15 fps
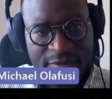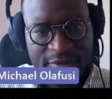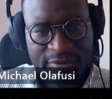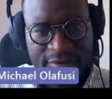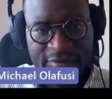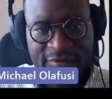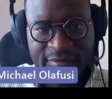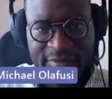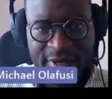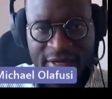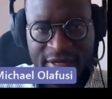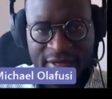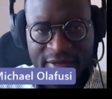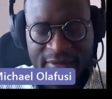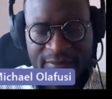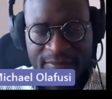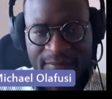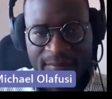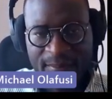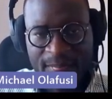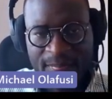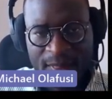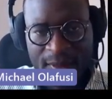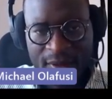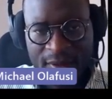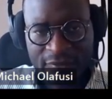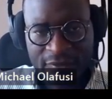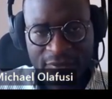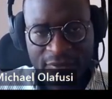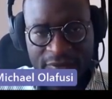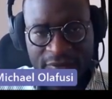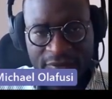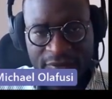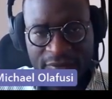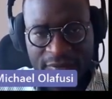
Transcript: one of my so